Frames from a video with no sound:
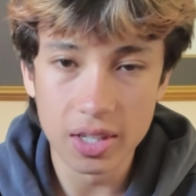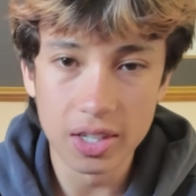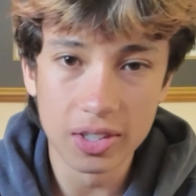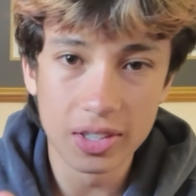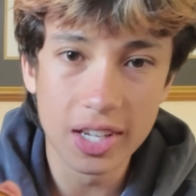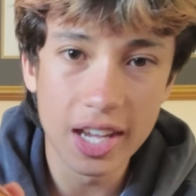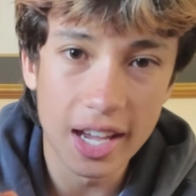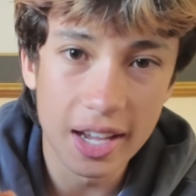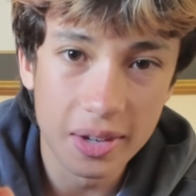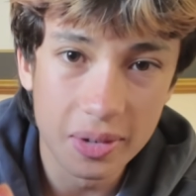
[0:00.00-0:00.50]

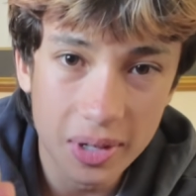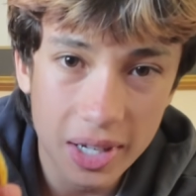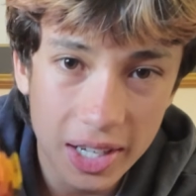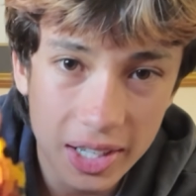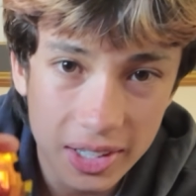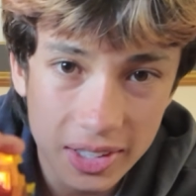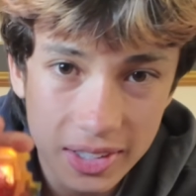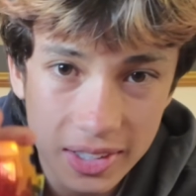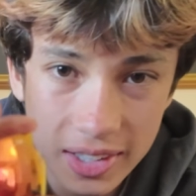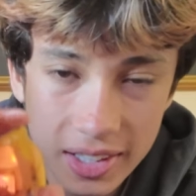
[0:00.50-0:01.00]
Okay,
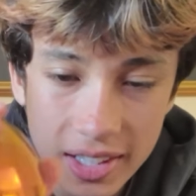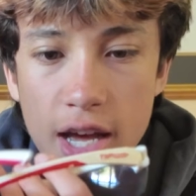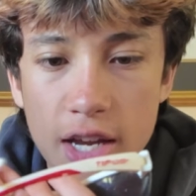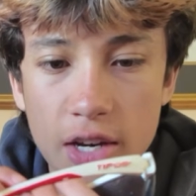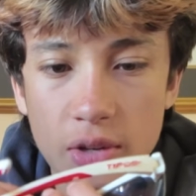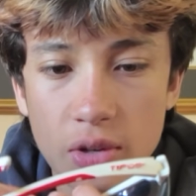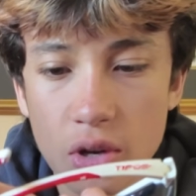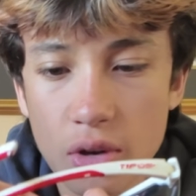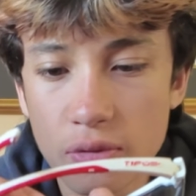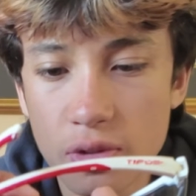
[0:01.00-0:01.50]
well, I
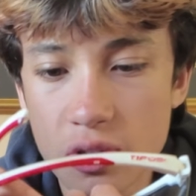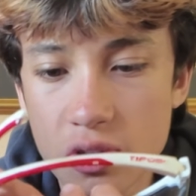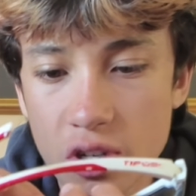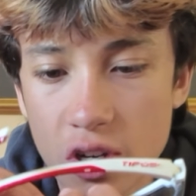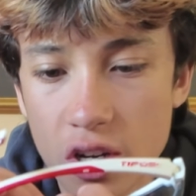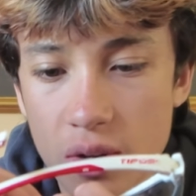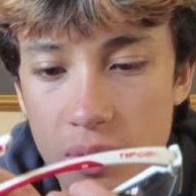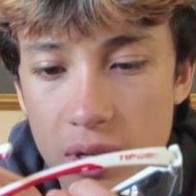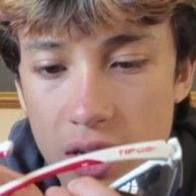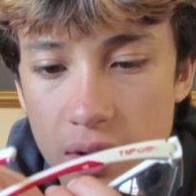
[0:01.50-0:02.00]
don't know if these are
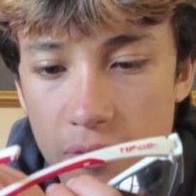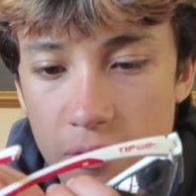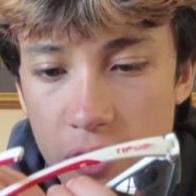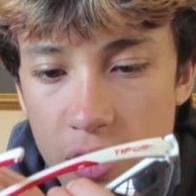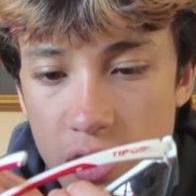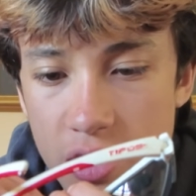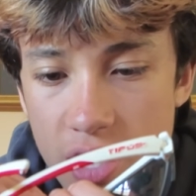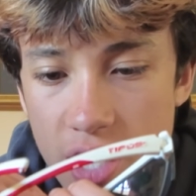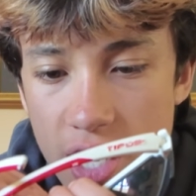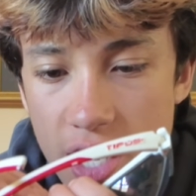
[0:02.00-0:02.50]
gonna become
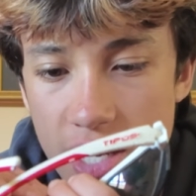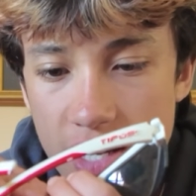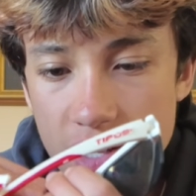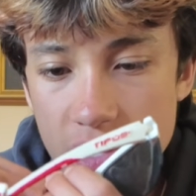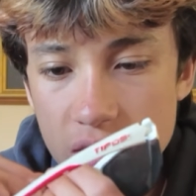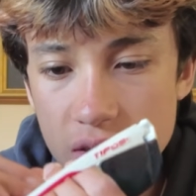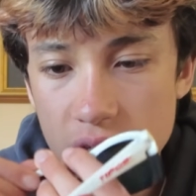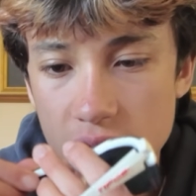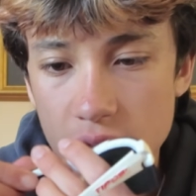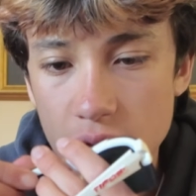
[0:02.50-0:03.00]
fixed,
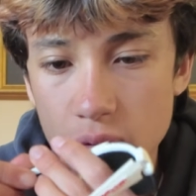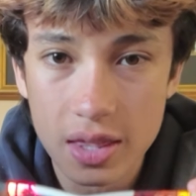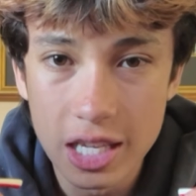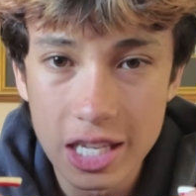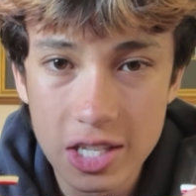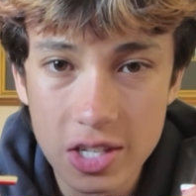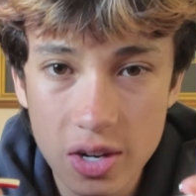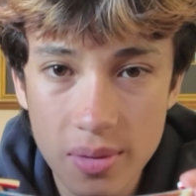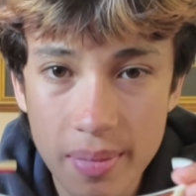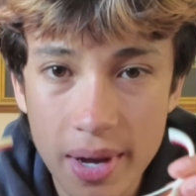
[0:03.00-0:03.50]
guys.
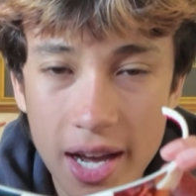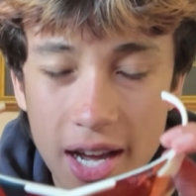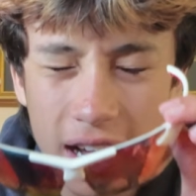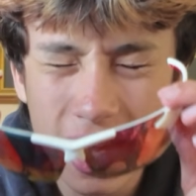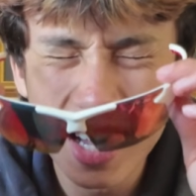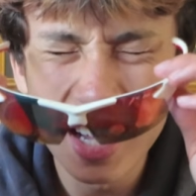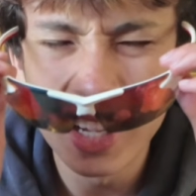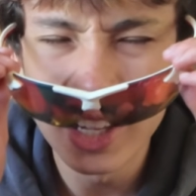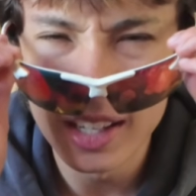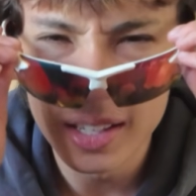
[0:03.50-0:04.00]
These are
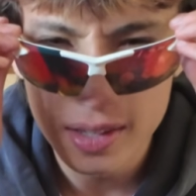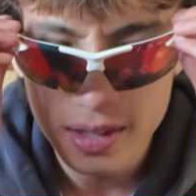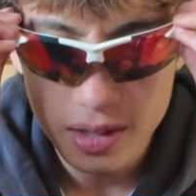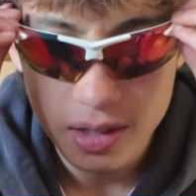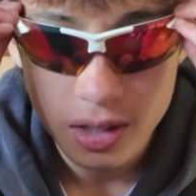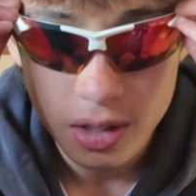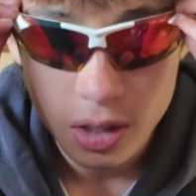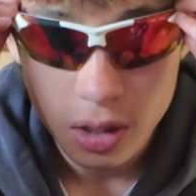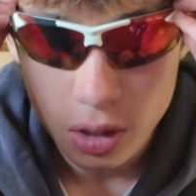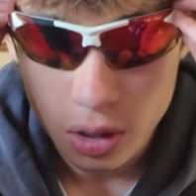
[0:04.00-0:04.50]
my
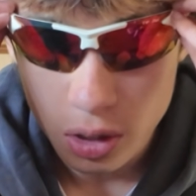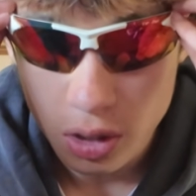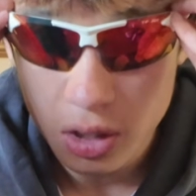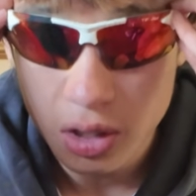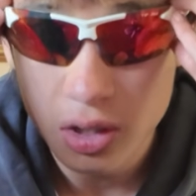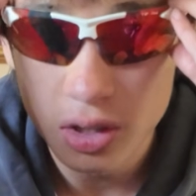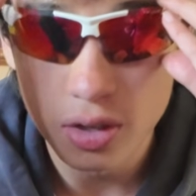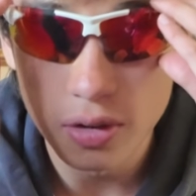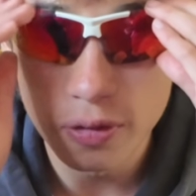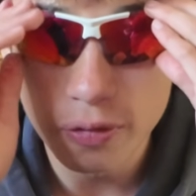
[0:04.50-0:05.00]

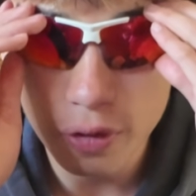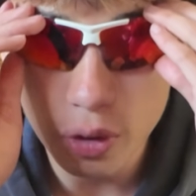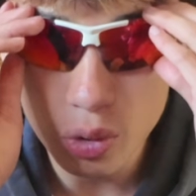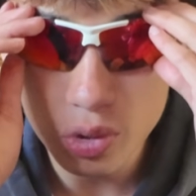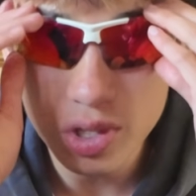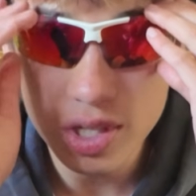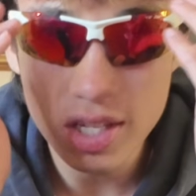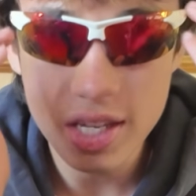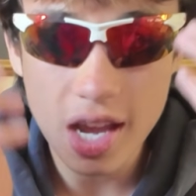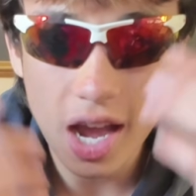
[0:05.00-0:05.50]

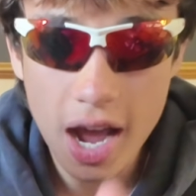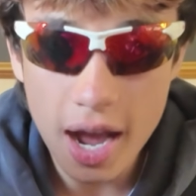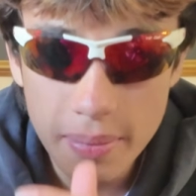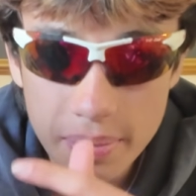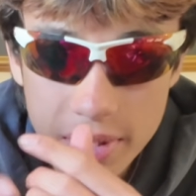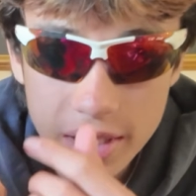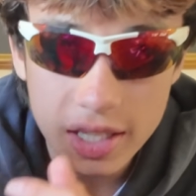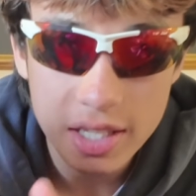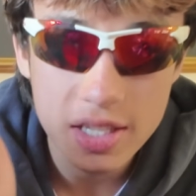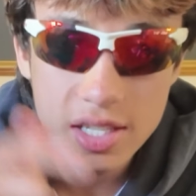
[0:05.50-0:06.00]
Tifosi
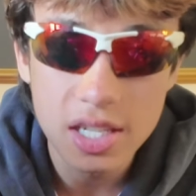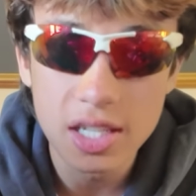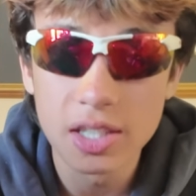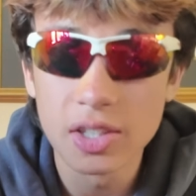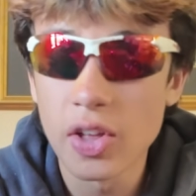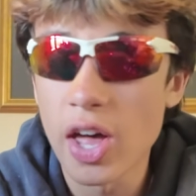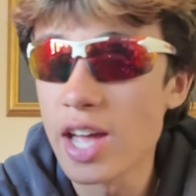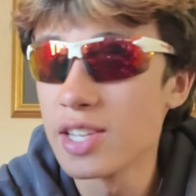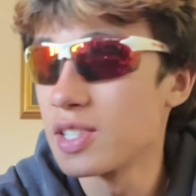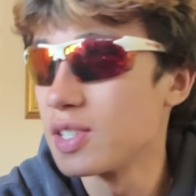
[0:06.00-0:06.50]
Optic
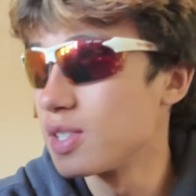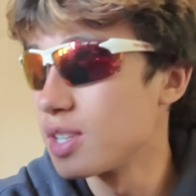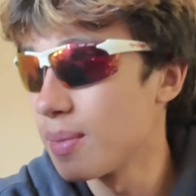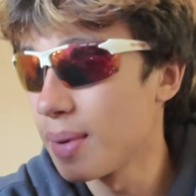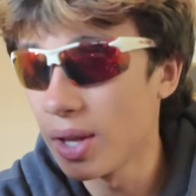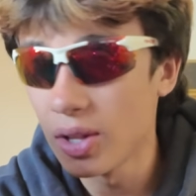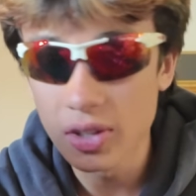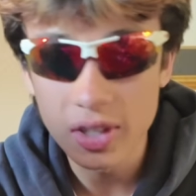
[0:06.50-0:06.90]
sunglasses. Am I